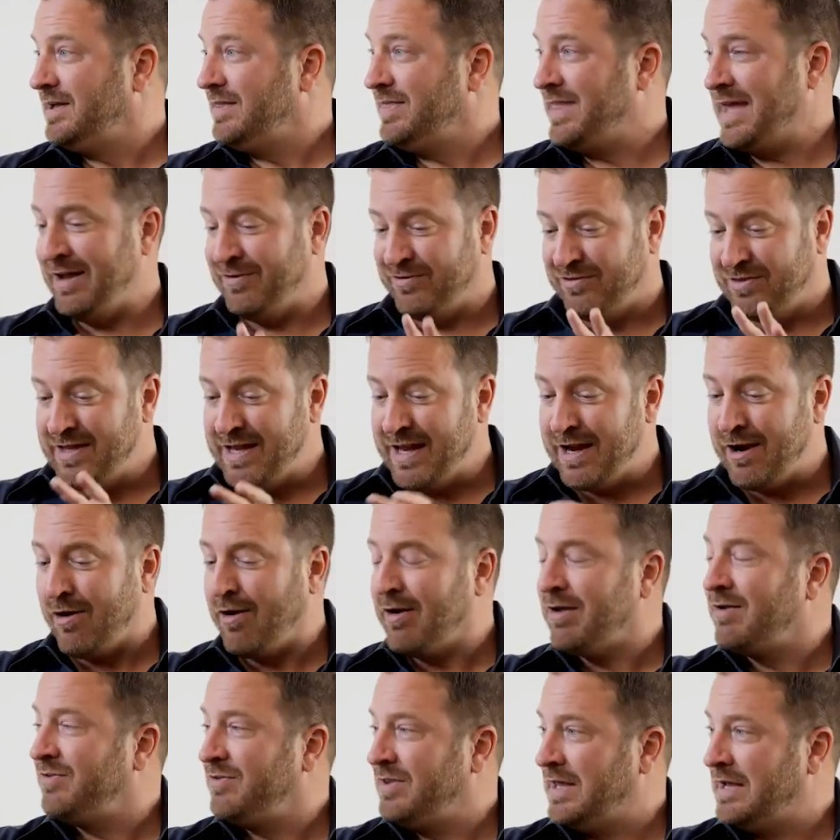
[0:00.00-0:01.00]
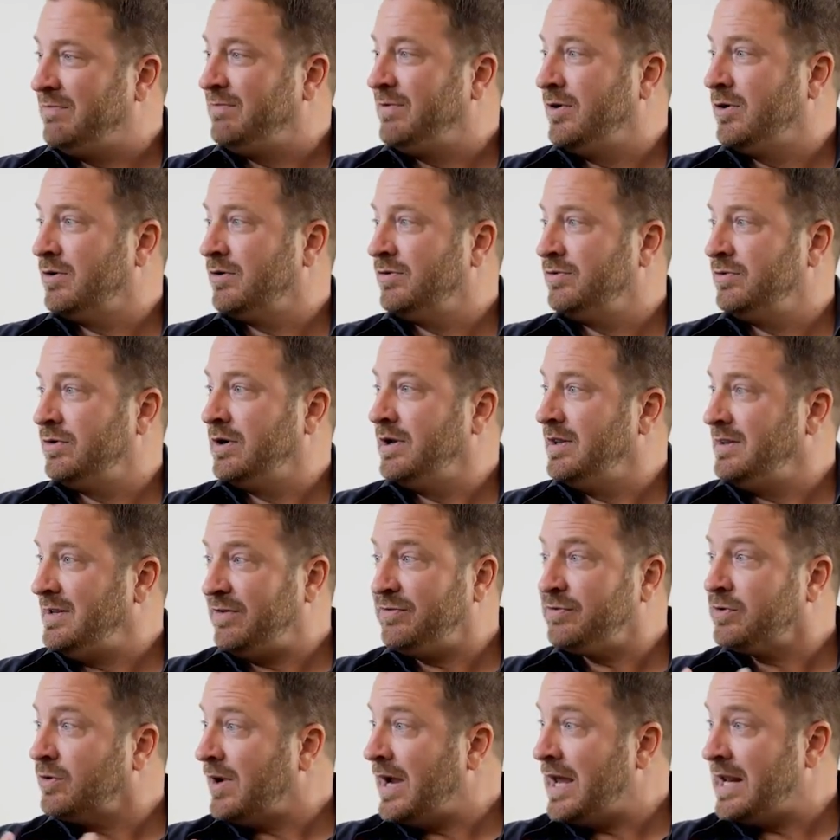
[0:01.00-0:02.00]
That's the areas they focus on, and
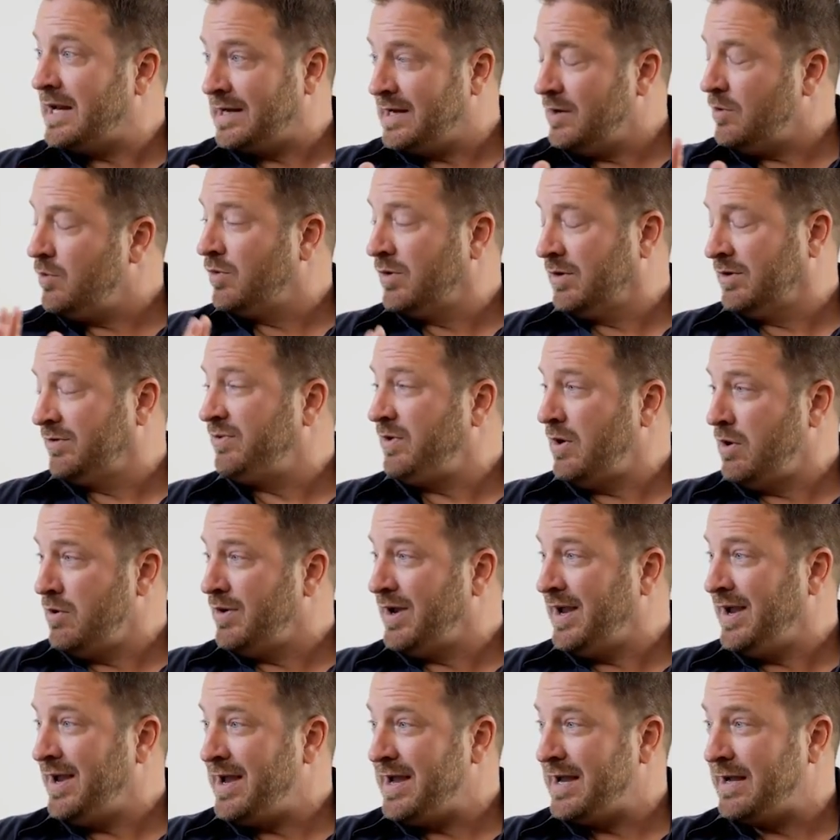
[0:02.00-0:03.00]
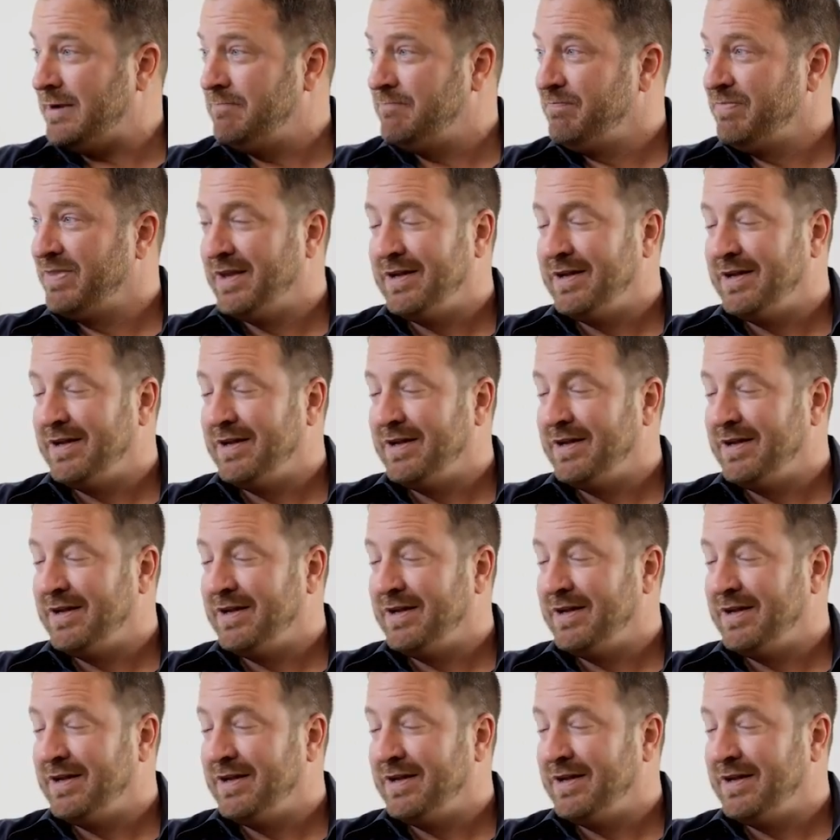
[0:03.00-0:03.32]
that's great, and it works okay.